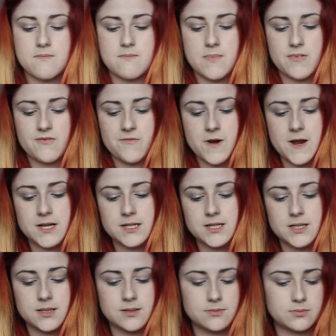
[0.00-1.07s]
My
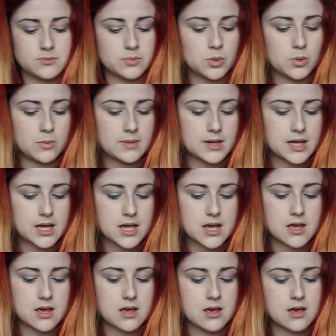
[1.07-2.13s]
friend bought
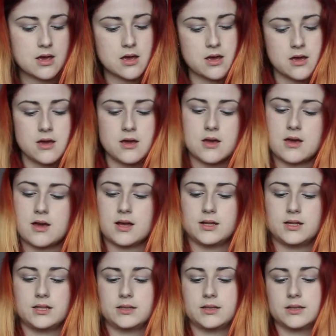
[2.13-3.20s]
me a
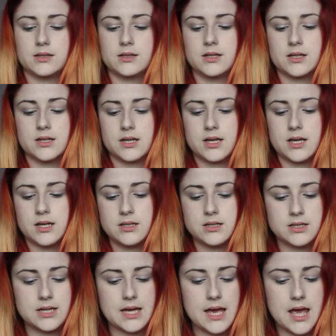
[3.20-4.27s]
little
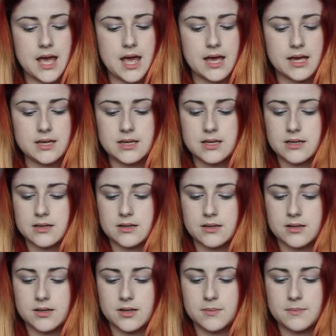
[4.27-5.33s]
Kinder Egg
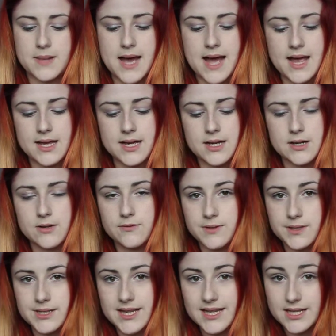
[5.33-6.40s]
pack of
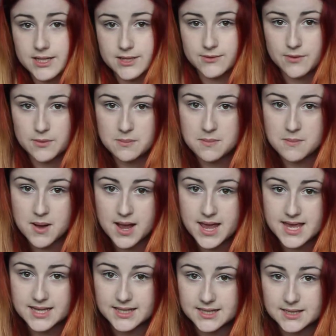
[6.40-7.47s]
six for my
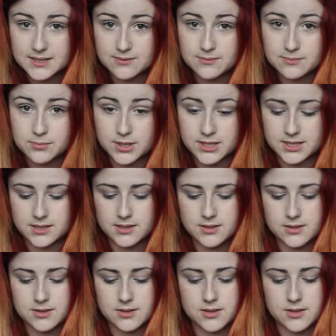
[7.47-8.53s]
Easter
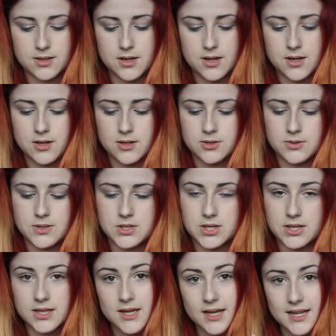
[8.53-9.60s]
presents to each
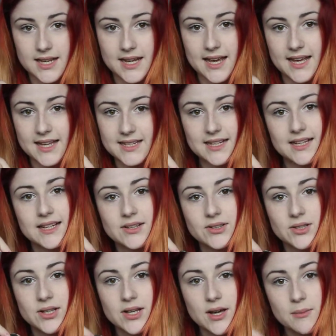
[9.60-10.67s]
other, and it had a
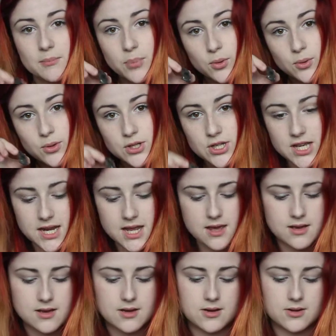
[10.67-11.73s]
little Porsche in
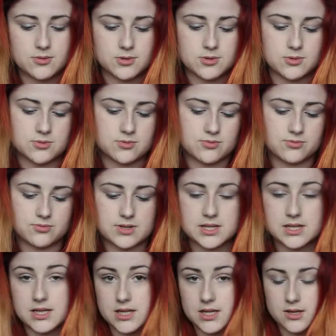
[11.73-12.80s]
it, which was really
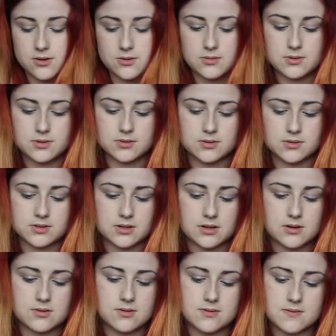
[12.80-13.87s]
cute.
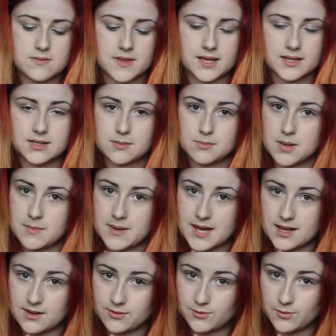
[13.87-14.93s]
So that's in my
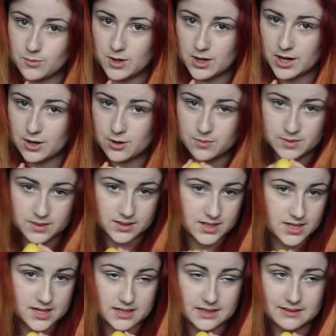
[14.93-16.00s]
bag from when I opened
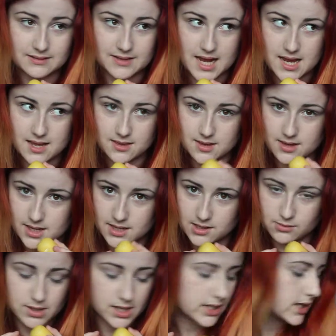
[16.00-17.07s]
it and ate the
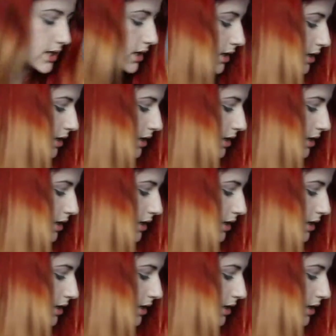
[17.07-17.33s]
Kinder Egg.